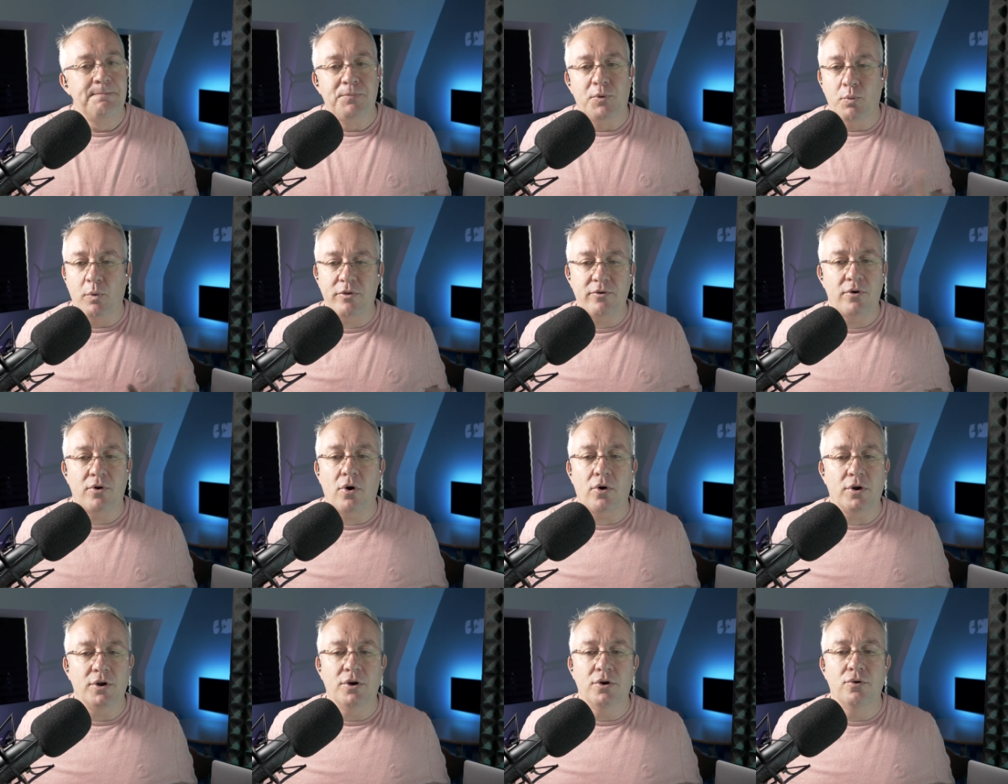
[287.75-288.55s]
Whether or
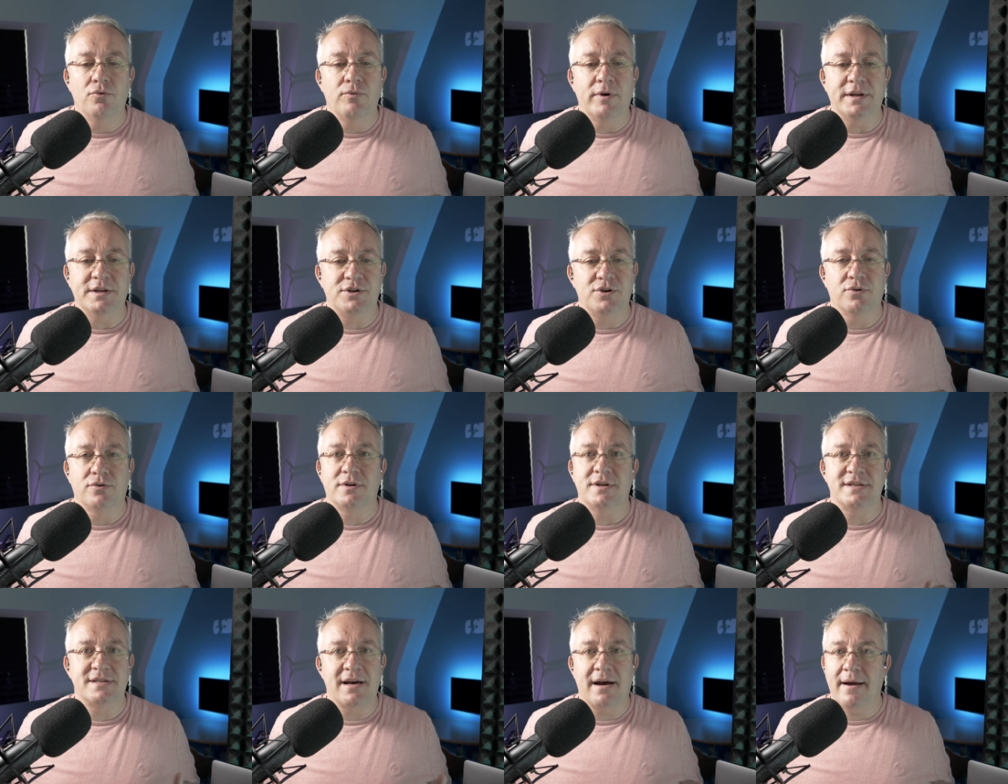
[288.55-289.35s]
not you reach your
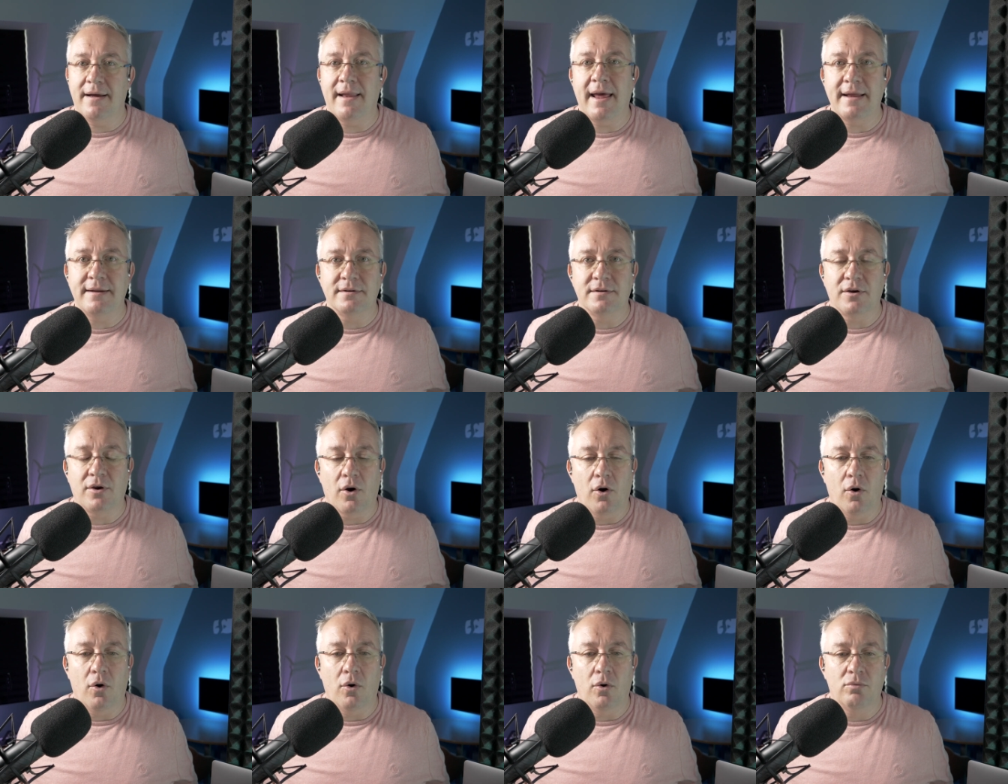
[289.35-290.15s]
desired end
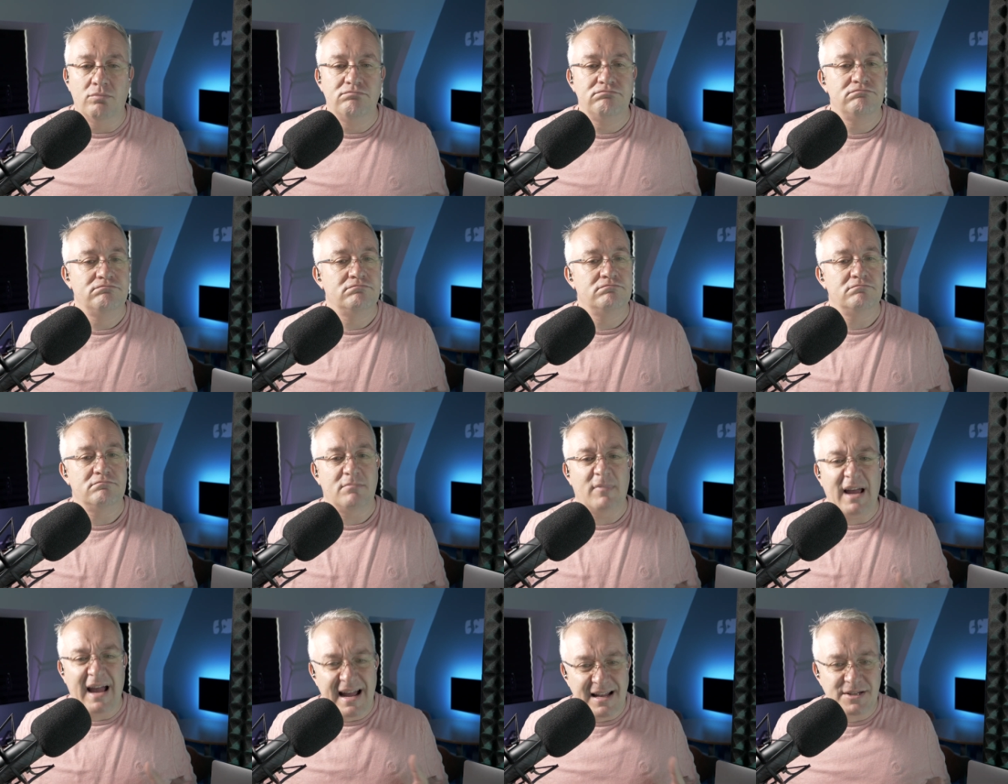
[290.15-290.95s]
goal,
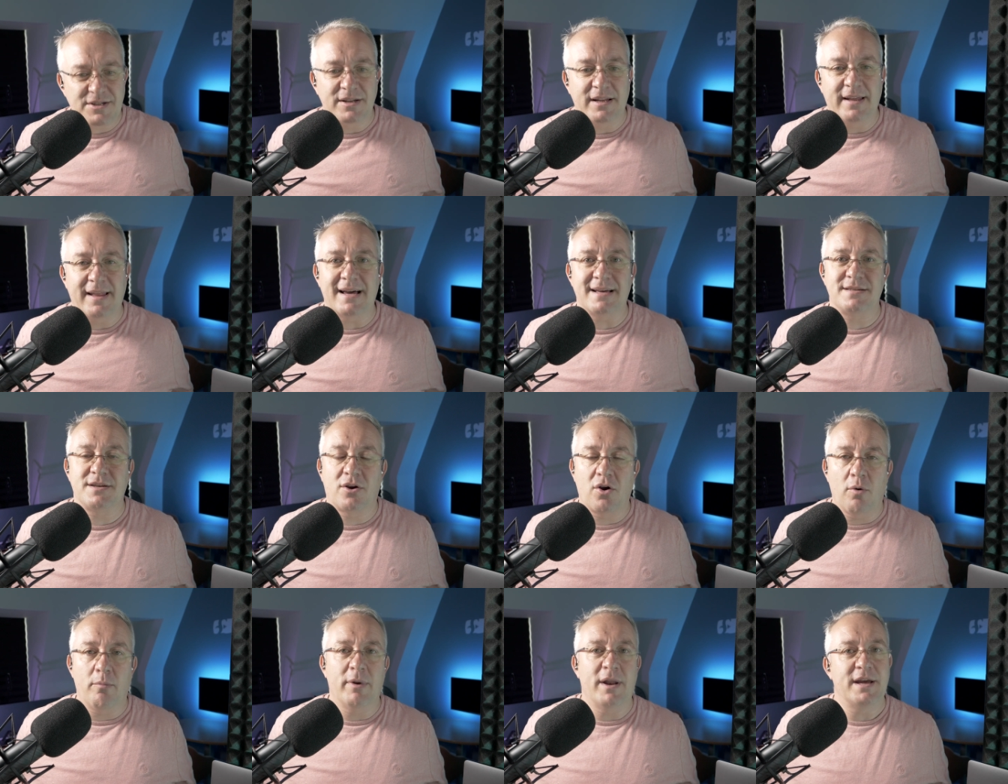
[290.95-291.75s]
actually that's a
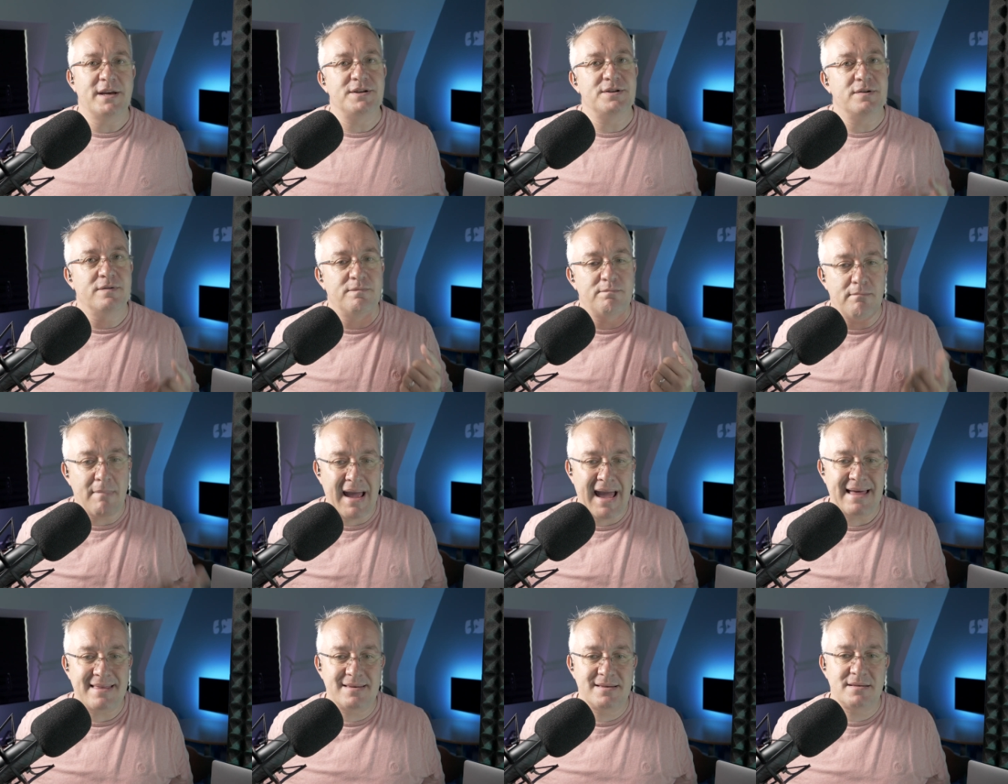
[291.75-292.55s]
combination of
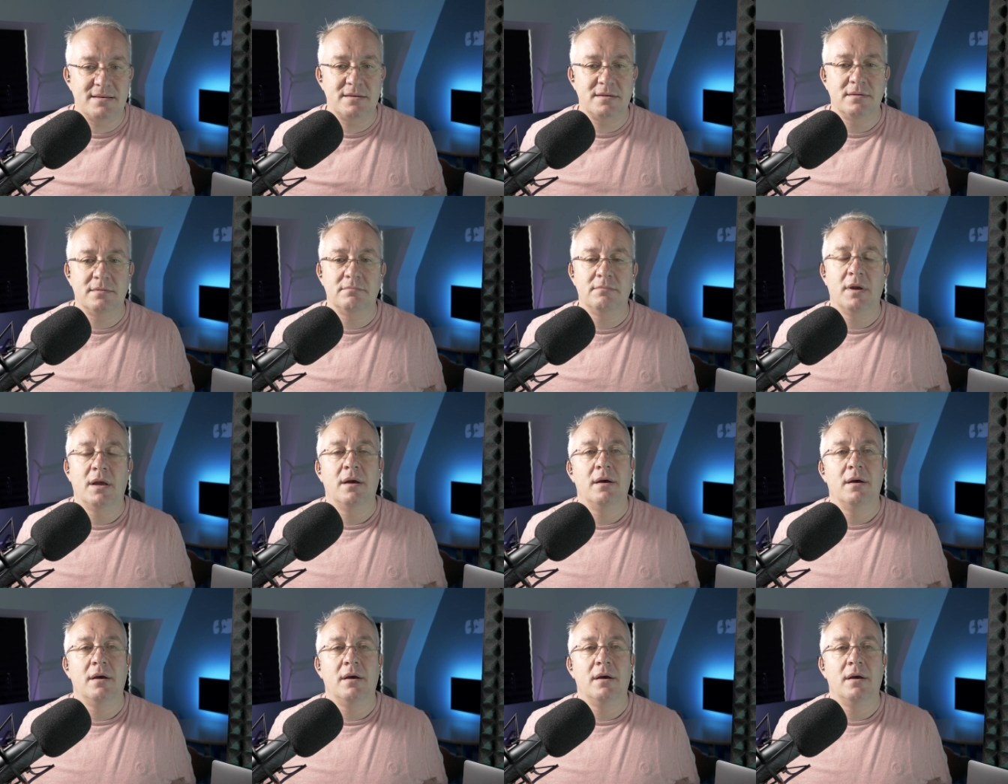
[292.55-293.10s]
maths,